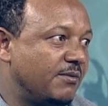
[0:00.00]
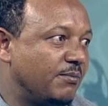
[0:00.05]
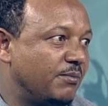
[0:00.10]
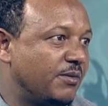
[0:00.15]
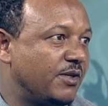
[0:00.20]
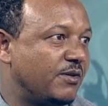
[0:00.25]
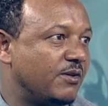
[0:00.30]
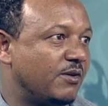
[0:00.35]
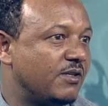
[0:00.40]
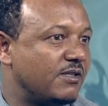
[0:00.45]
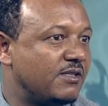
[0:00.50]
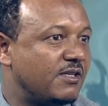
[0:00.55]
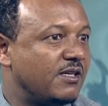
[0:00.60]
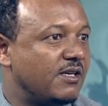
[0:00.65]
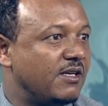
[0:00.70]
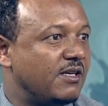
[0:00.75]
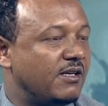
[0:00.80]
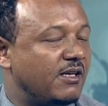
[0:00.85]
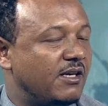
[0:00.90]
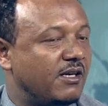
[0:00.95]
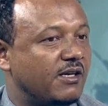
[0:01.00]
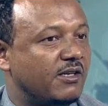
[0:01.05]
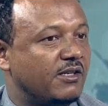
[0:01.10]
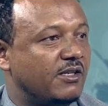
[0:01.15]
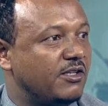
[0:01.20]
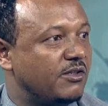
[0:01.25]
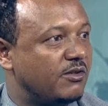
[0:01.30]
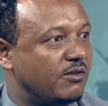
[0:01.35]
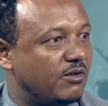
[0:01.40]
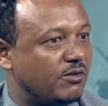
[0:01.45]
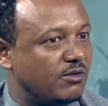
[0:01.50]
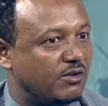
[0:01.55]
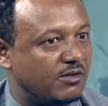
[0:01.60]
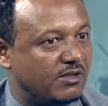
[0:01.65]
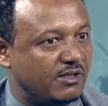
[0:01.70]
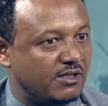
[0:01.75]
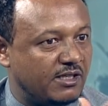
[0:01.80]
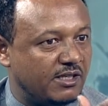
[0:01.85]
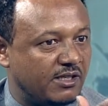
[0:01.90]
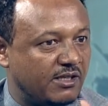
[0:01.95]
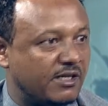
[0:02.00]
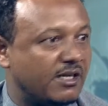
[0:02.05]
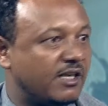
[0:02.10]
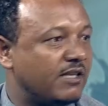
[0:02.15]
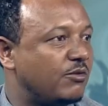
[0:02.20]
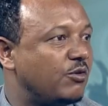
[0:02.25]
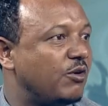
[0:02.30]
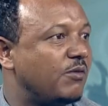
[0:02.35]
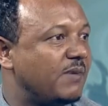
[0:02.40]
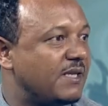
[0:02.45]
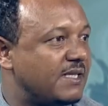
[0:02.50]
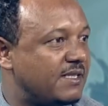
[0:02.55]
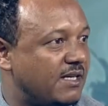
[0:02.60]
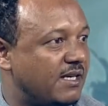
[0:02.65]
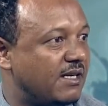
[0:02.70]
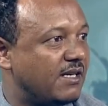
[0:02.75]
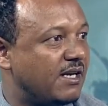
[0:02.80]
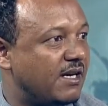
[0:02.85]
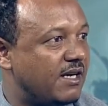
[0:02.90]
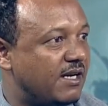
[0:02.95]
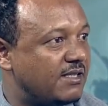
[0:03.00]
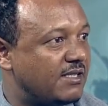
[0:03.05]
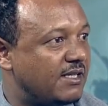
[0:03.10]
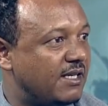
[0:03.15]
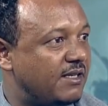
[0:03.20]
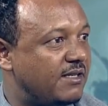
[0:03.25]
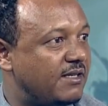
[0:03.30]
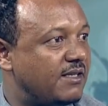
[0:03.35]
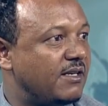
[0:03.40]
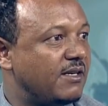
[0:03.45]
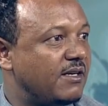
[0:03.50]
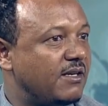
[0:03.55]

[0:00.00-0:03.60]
Because, you know, the great Thomas Sankara said